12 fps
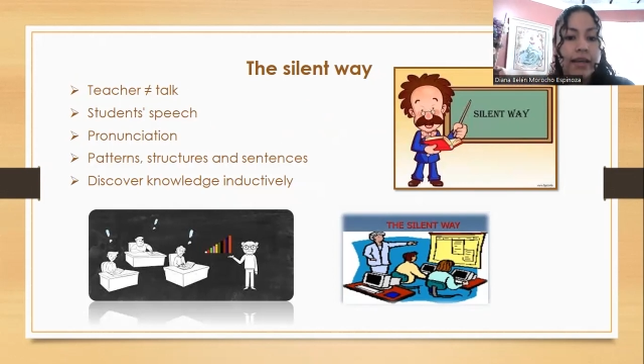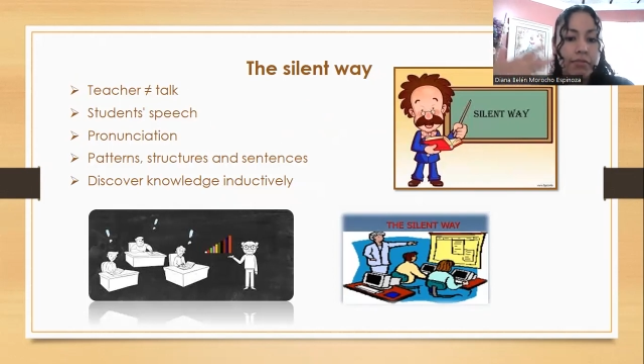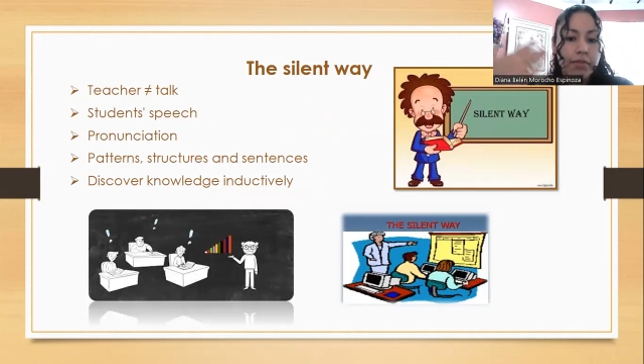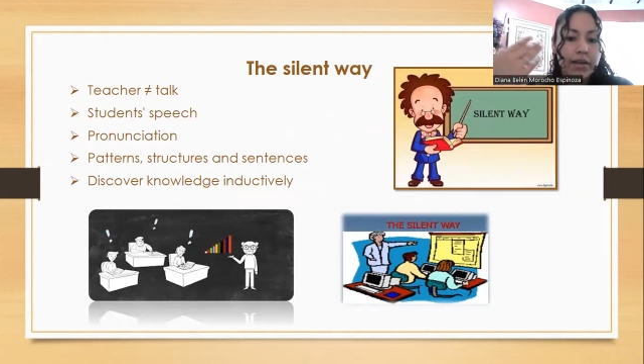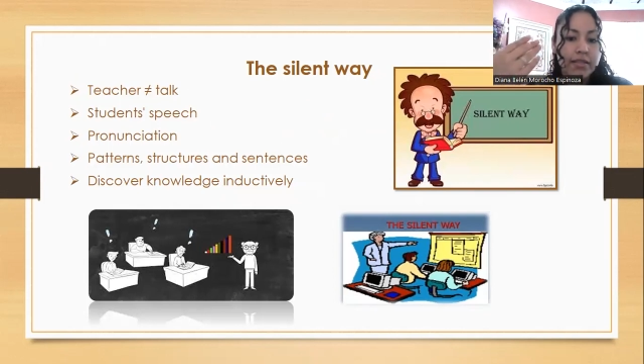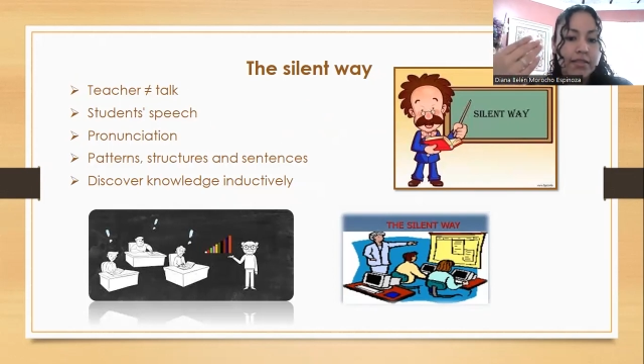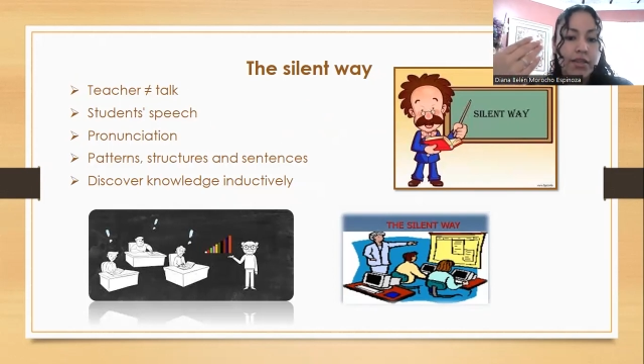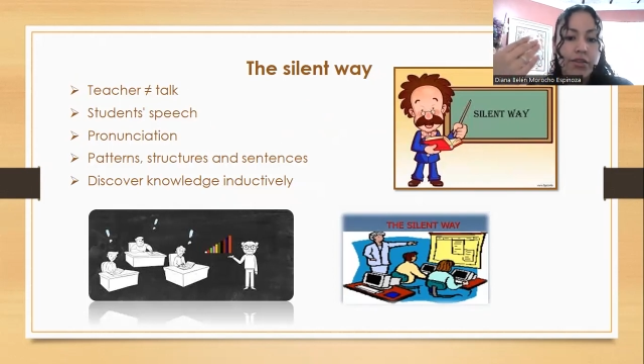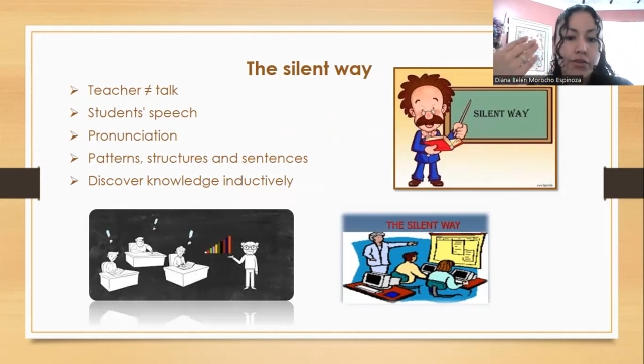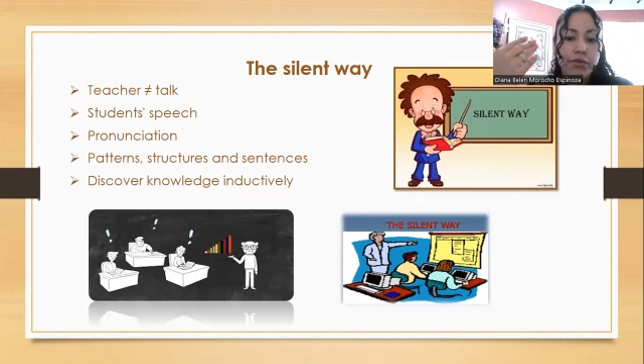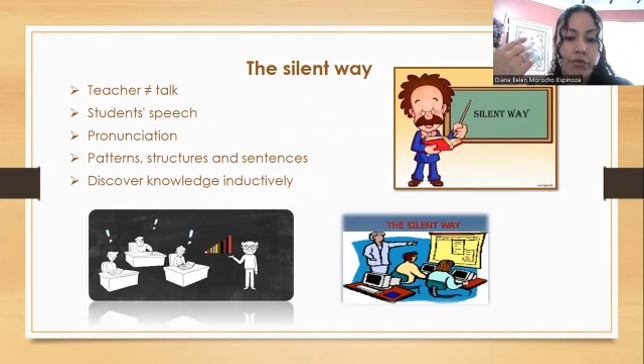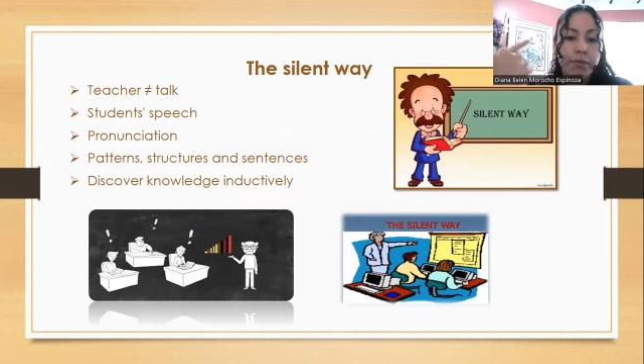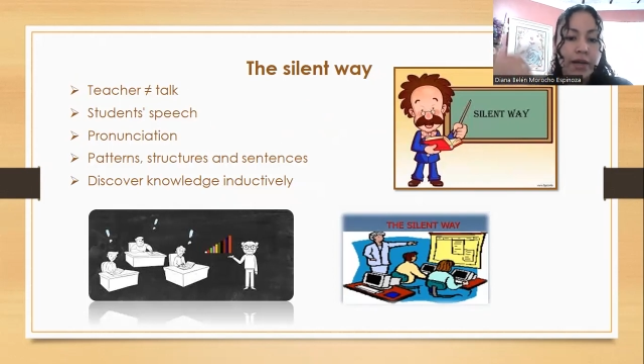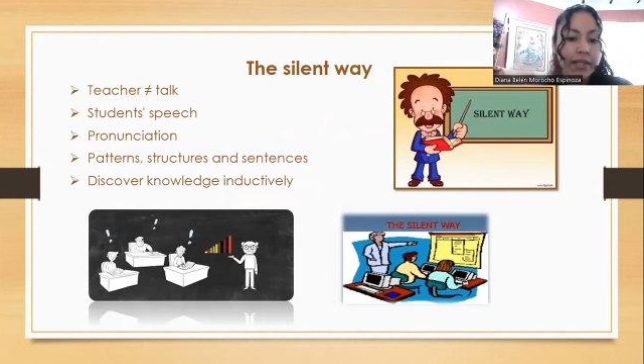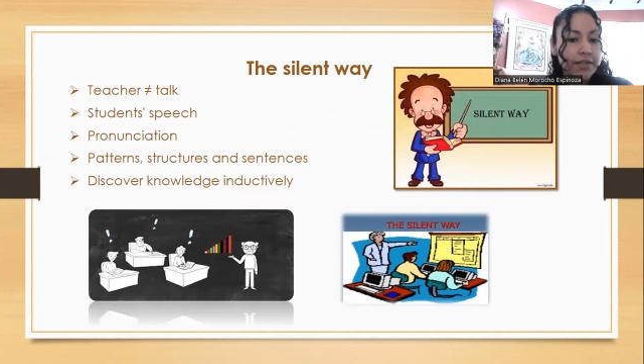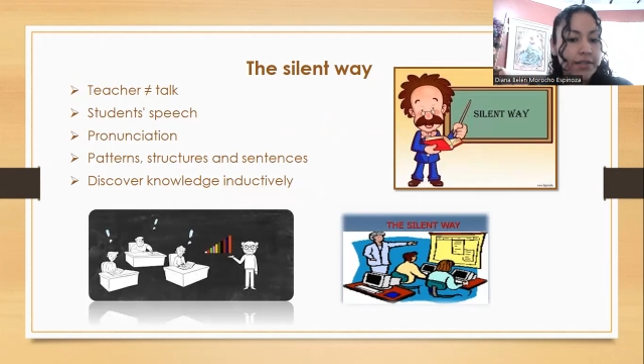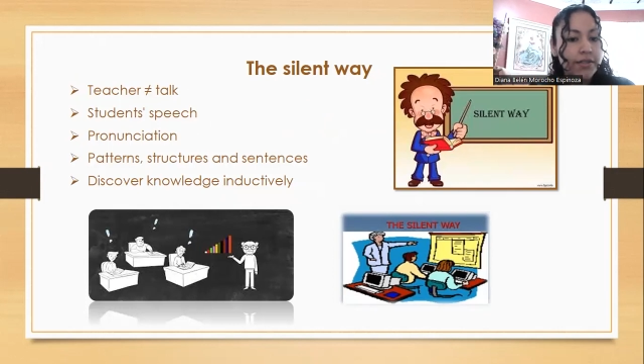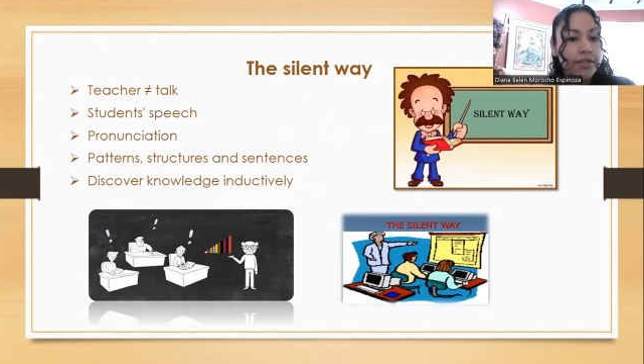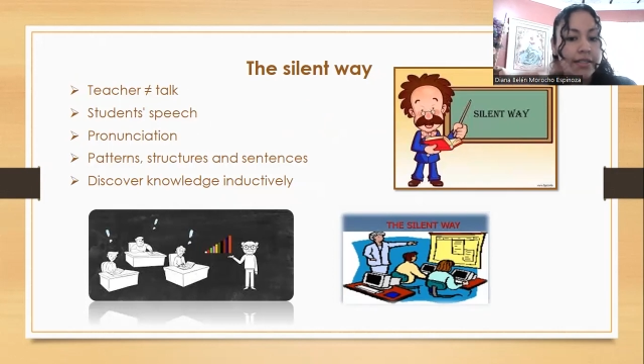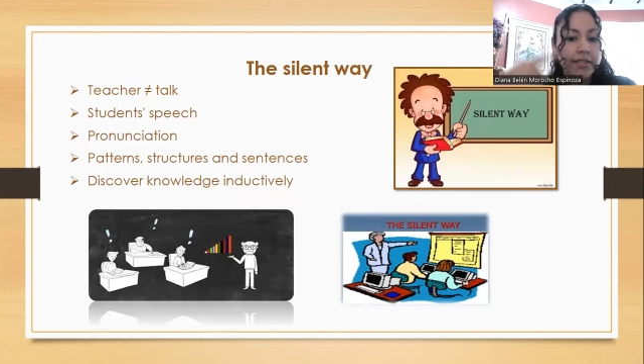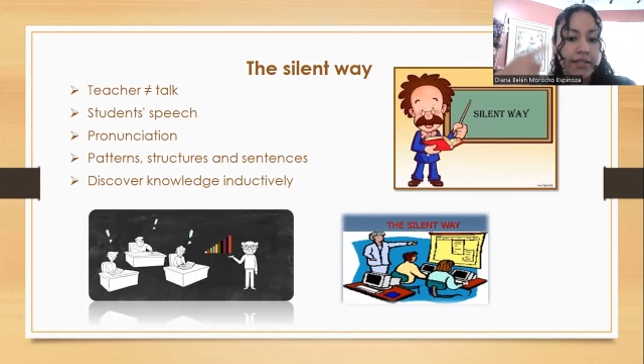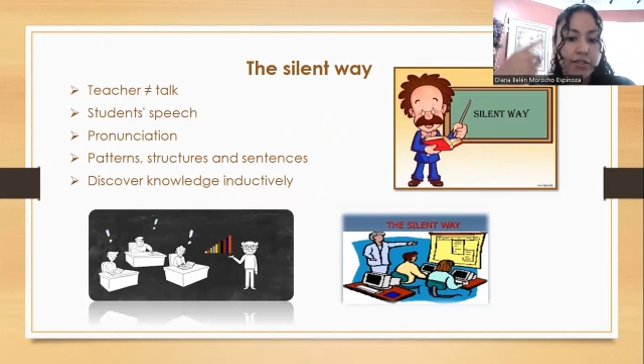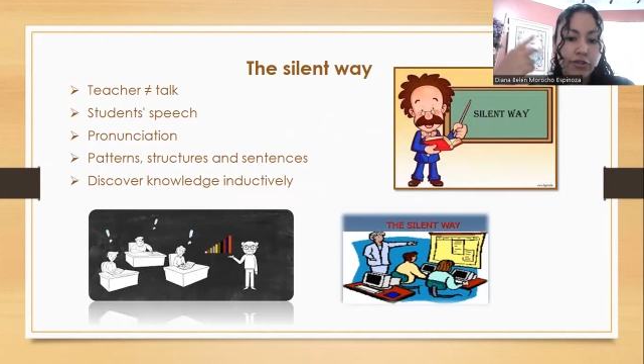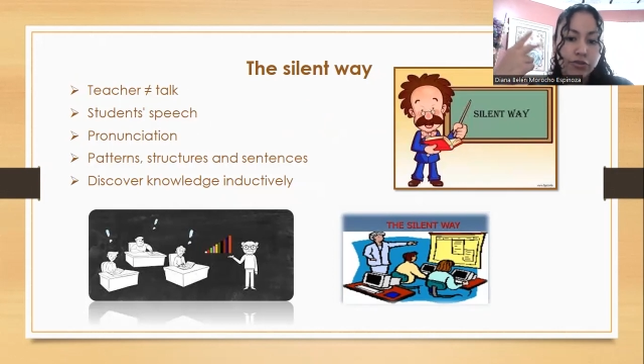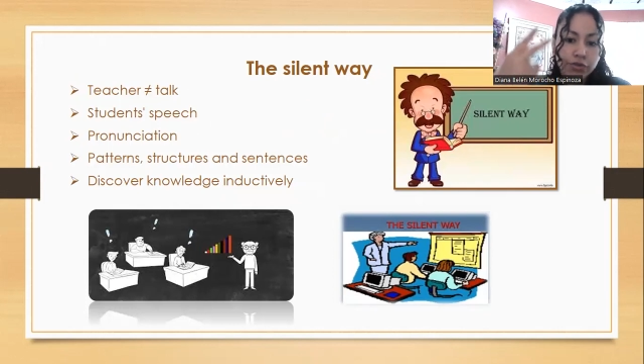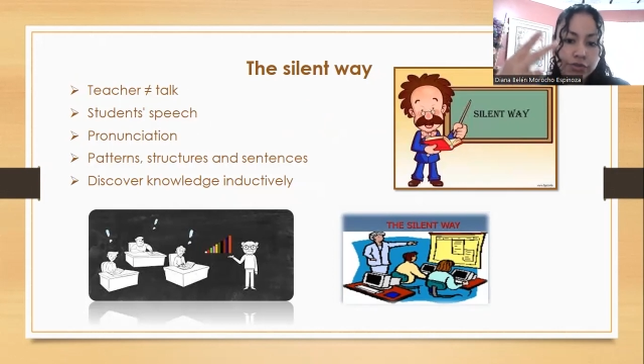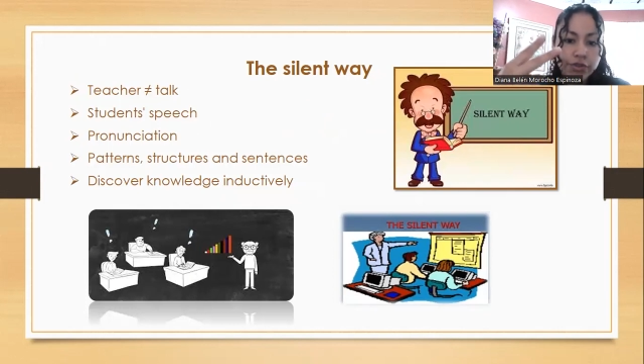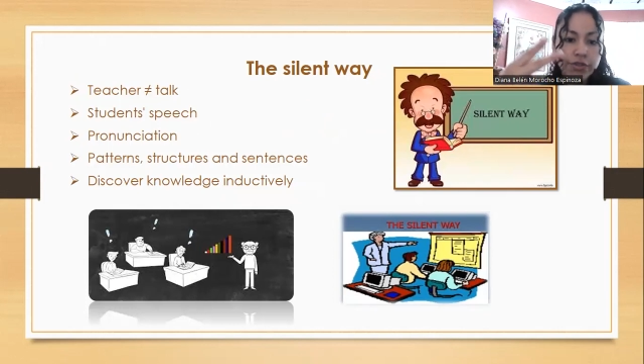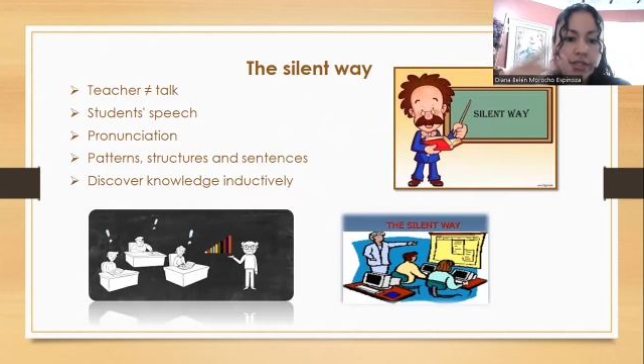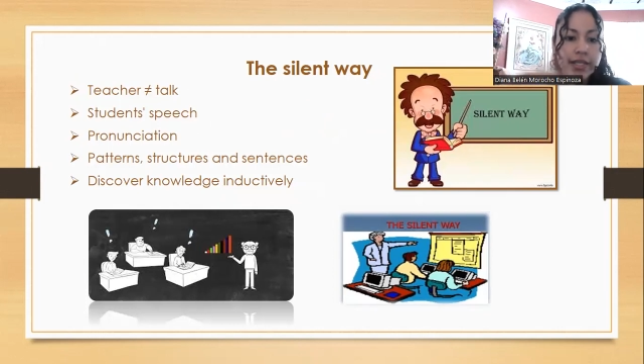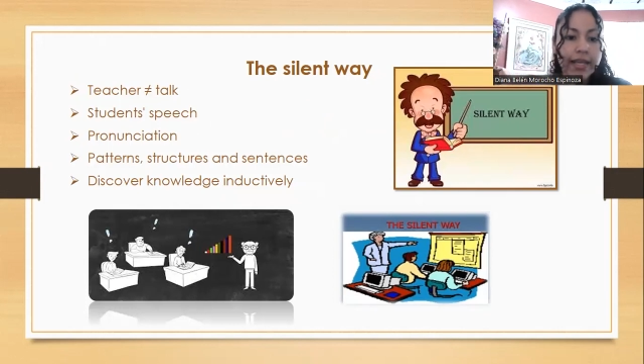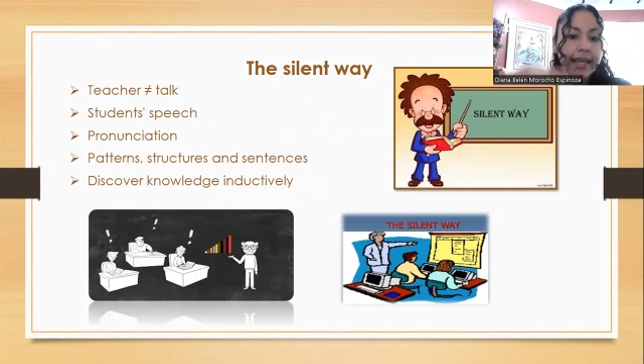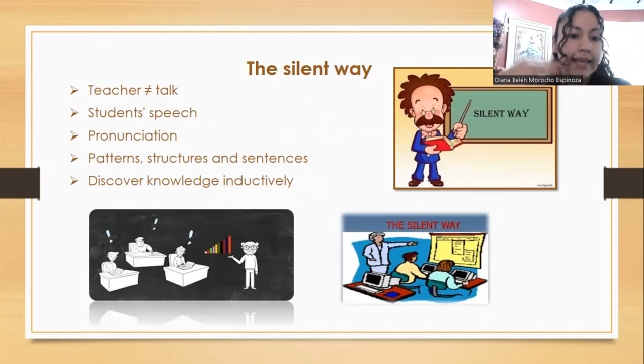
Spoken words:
advancing through patterns, structures,